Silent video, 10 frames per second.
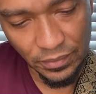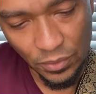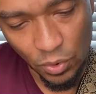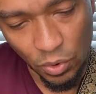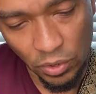
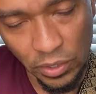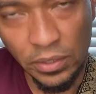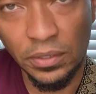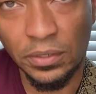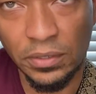or
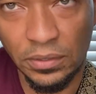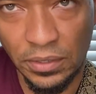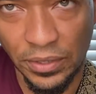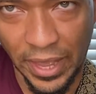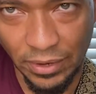
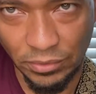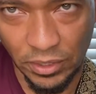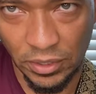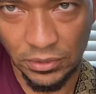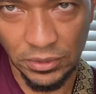that one
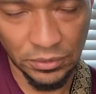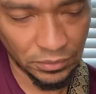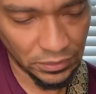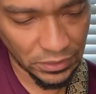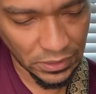also.
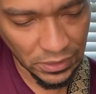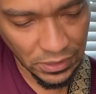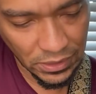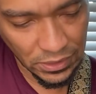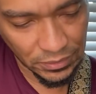
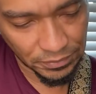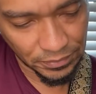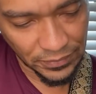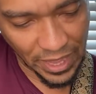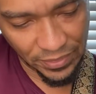
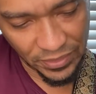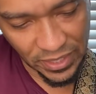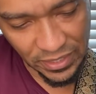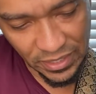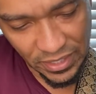And
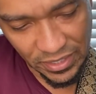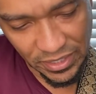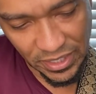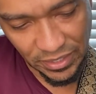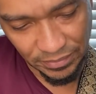then
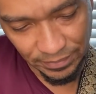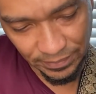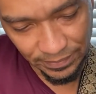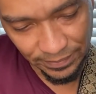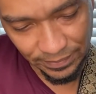D.
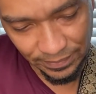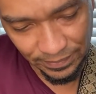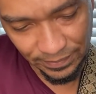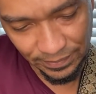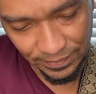
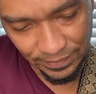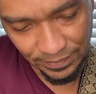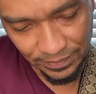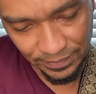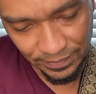
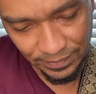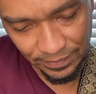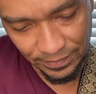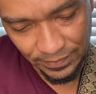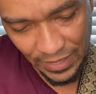
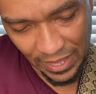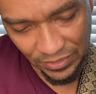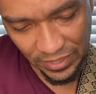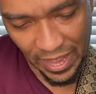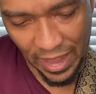And
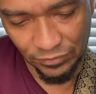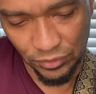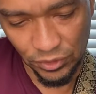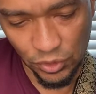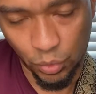then
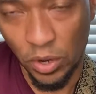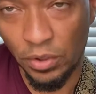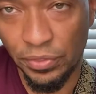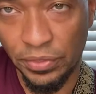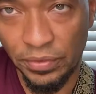after the
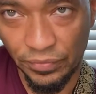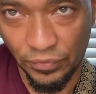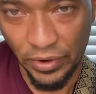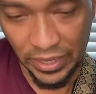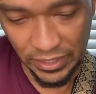12th
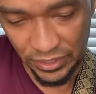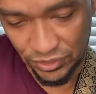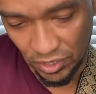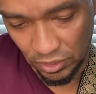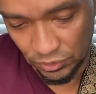fret, it
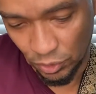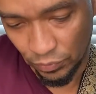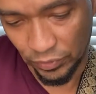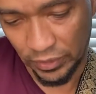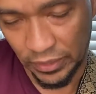starts
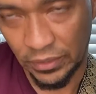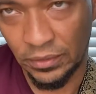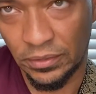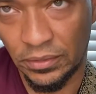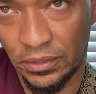over again.
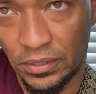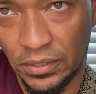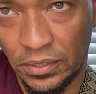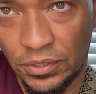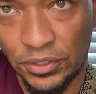
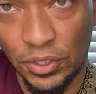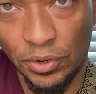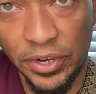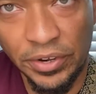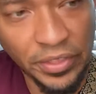So
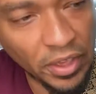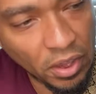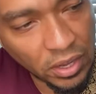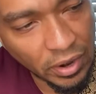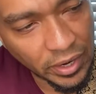here they
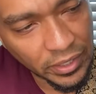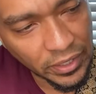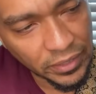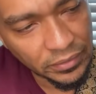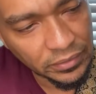all are again.